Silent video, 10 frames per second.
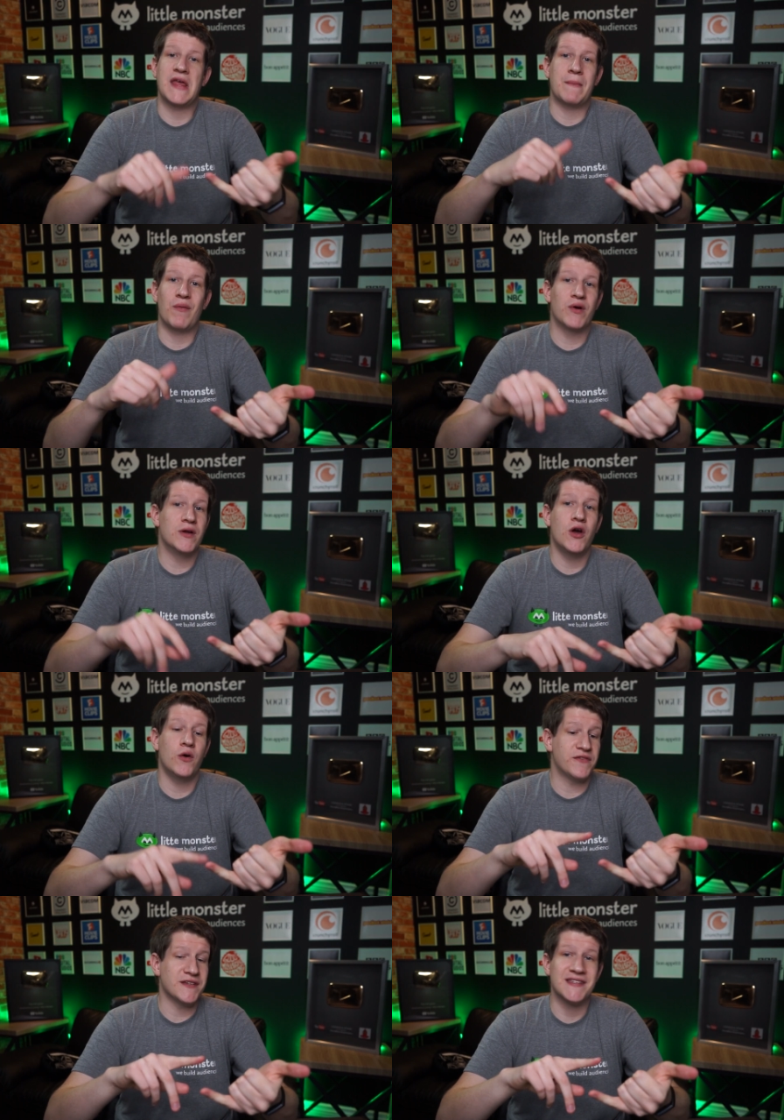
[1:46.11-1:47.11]
They might want to know
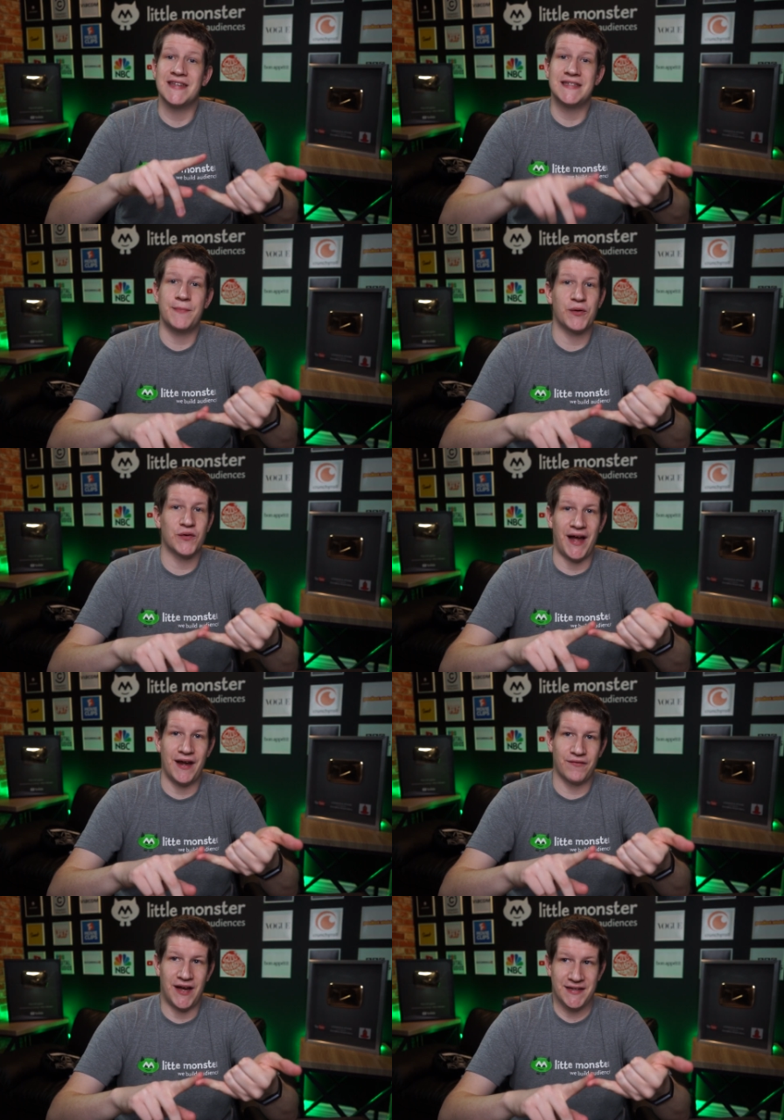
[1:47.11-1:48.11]
if this is the typical
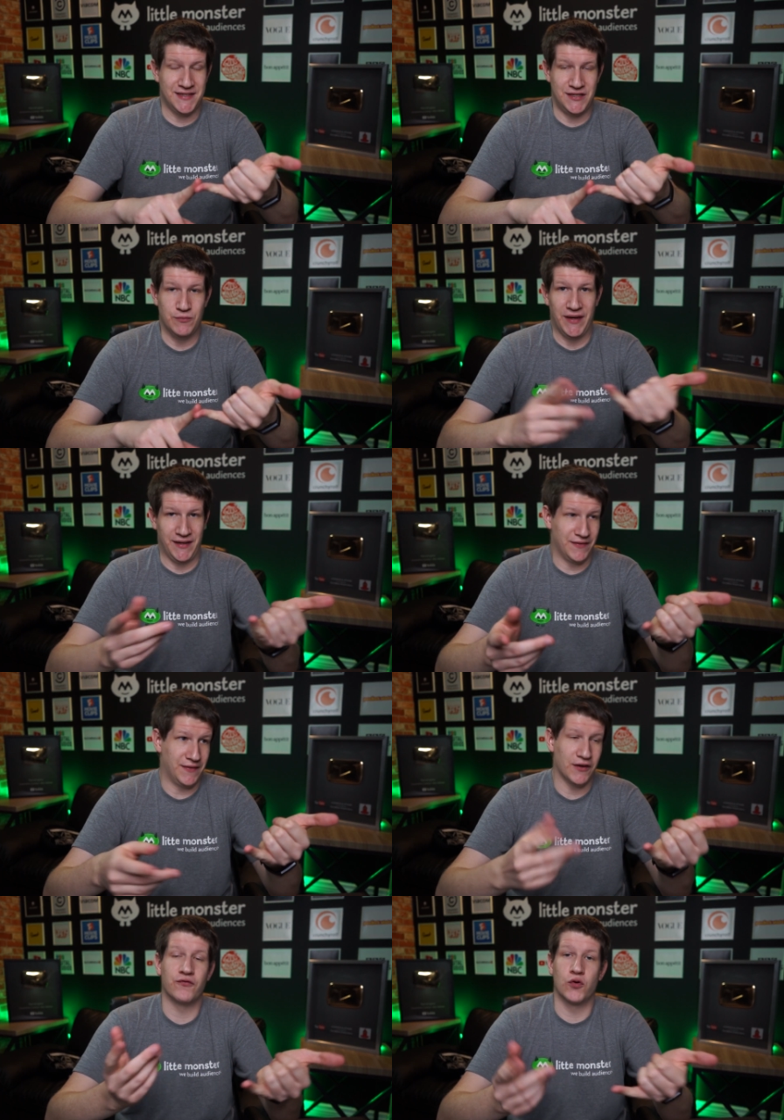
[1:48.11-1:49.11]
kind of content you make, and
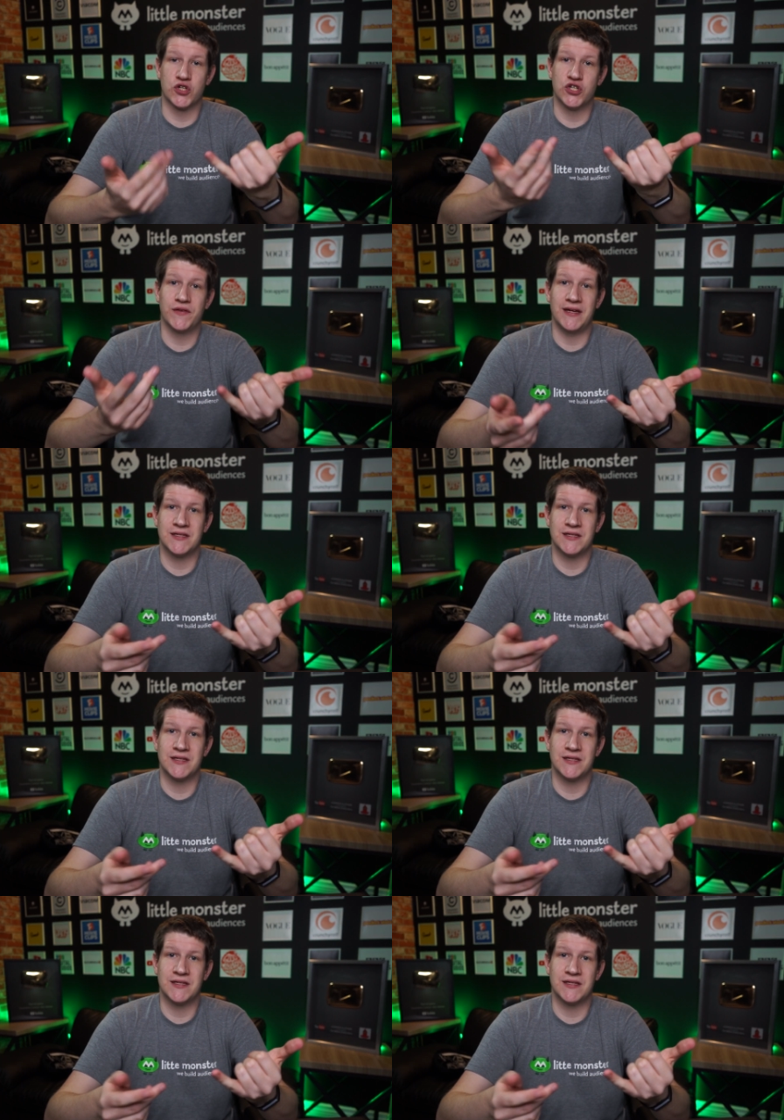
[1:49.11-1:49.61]
therefore should they